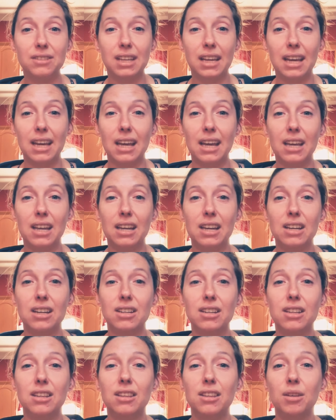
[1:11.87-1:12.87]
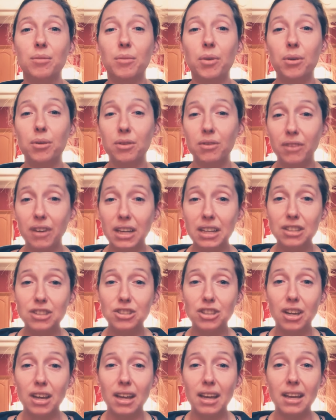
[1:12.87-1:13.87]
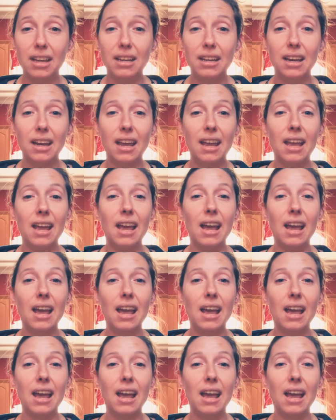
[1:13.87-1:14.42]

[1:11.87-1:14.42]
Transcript: and the motivation